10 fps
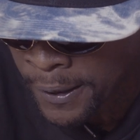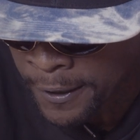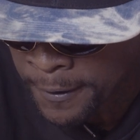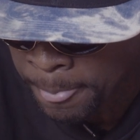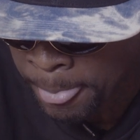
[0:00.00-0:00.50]

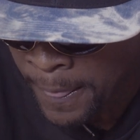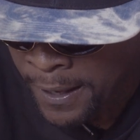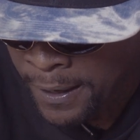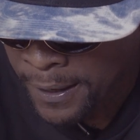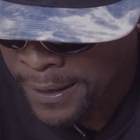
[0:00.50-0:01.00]
and
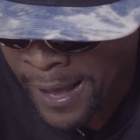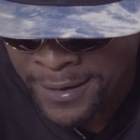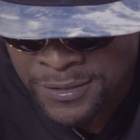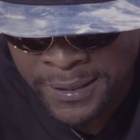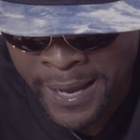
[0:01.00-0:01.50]
he
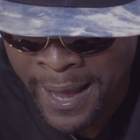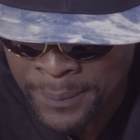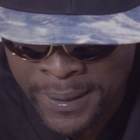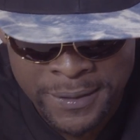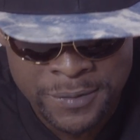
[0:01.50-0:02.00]
actually had
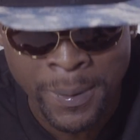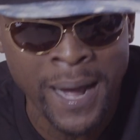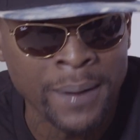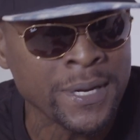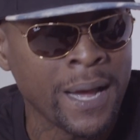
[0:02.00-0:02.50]
me at his
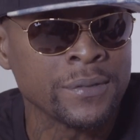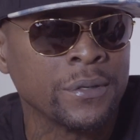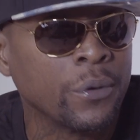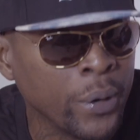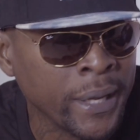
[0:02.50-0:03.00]
mom's house
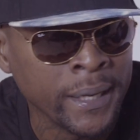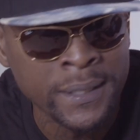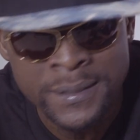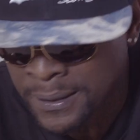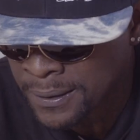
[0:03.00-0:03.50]
in
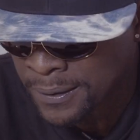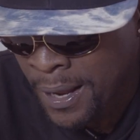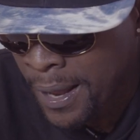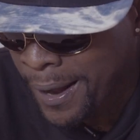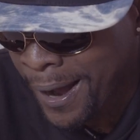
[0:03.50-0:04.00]
Queens and
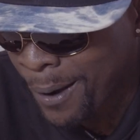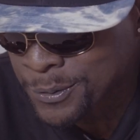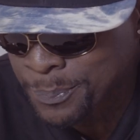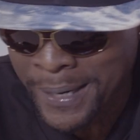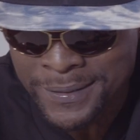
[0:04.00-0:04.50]
I
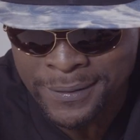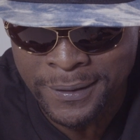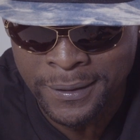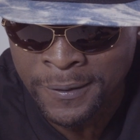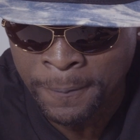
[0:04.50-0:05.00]
was
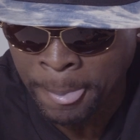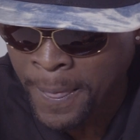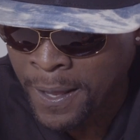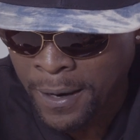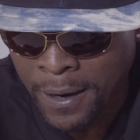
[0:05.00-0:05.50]
basically
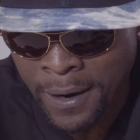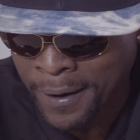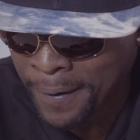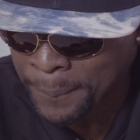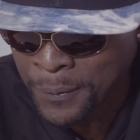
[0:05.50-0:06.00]

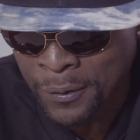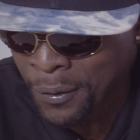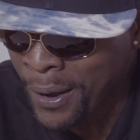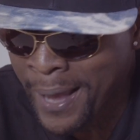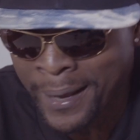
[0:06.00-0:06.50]
uh, you
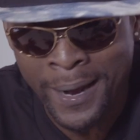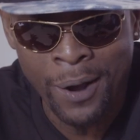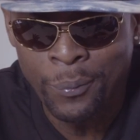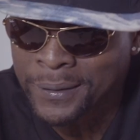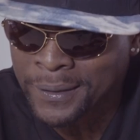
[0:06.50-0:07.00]
know, hanging
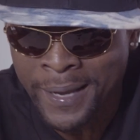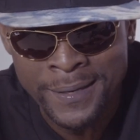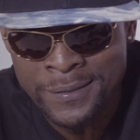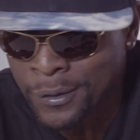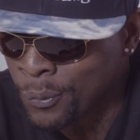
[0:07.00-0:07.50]
out with the
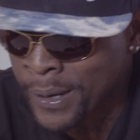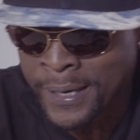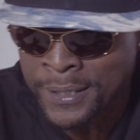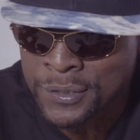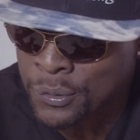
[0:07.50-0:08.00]
cats and
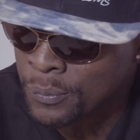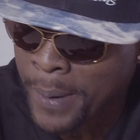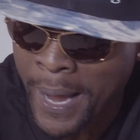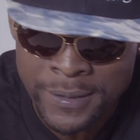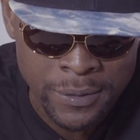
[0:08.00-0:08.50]
queens, shooting
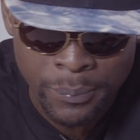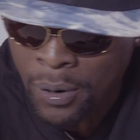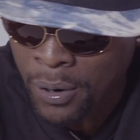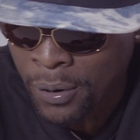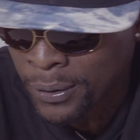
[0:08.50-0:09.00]

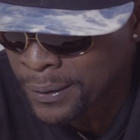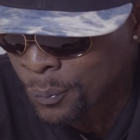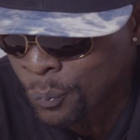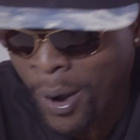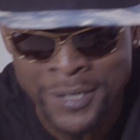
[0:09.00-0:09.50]
basketball,
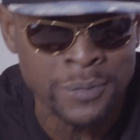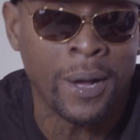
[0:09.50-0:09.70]
and washing